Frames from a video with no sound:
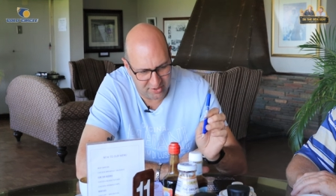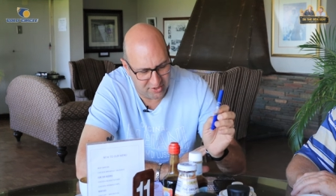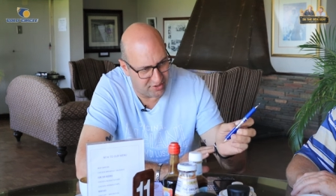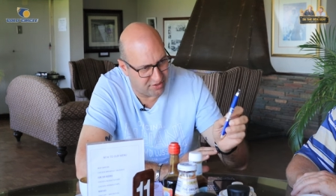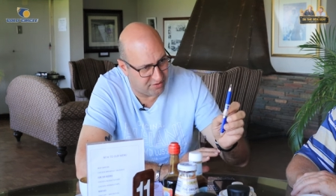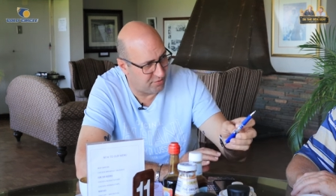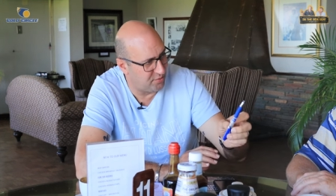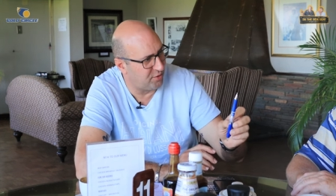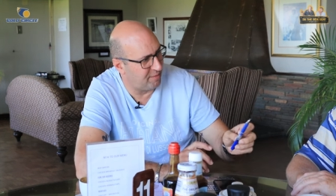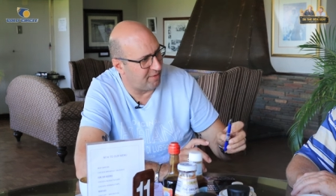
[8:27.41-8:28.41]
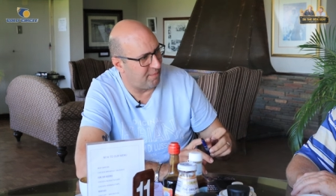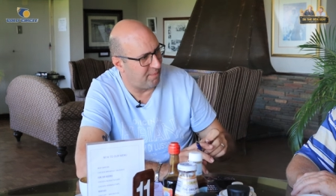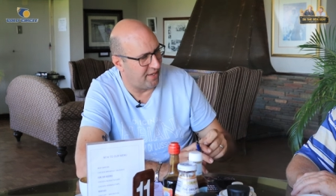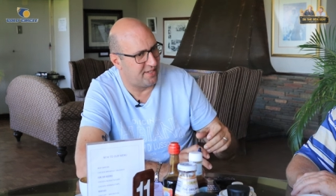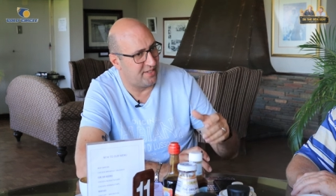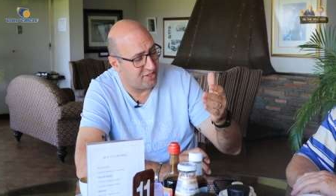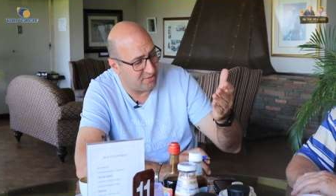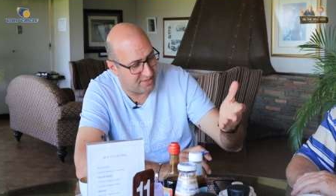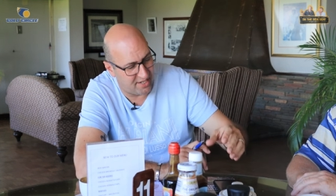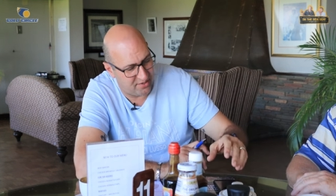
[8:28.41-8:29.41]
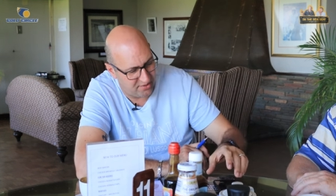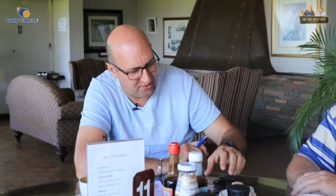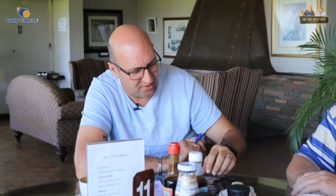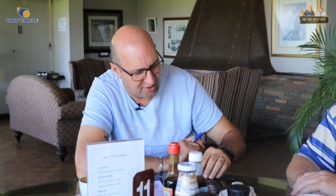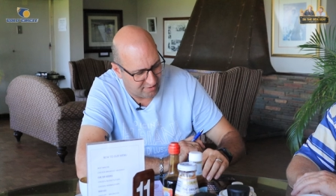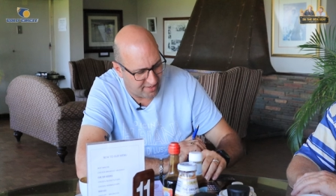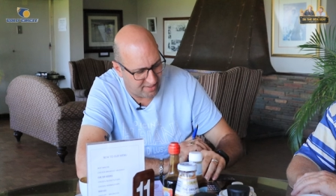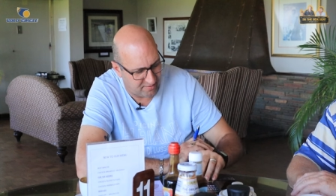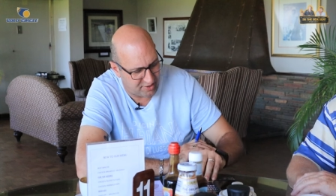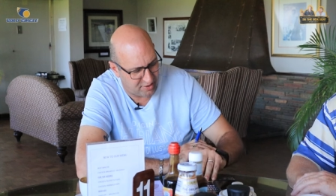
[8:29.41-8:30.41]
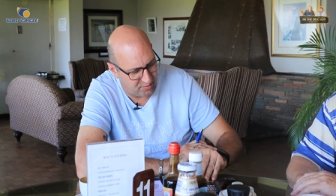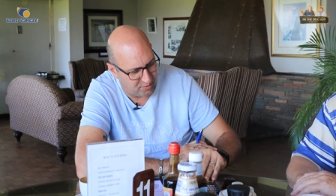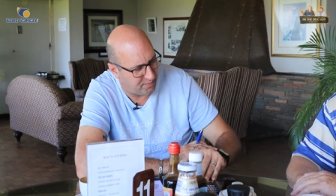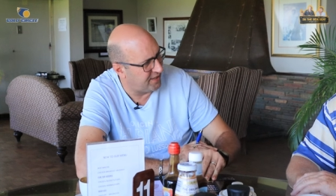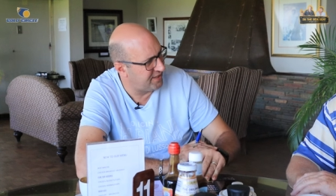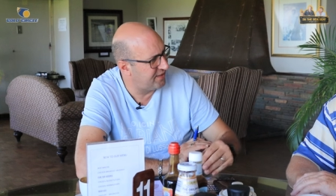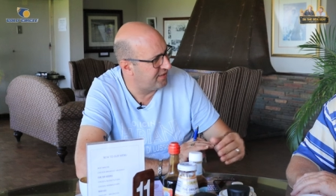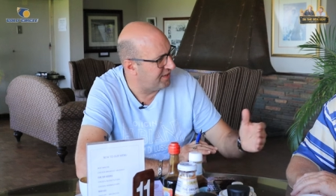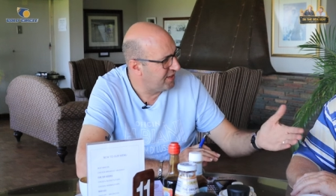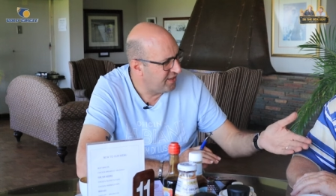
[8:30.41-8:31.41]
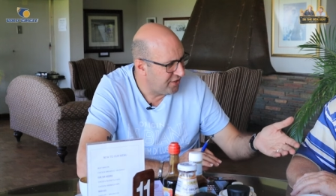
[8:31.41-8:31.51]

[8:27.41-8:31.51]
but you're just talking about punters and you were saying your, your old man was a small punter and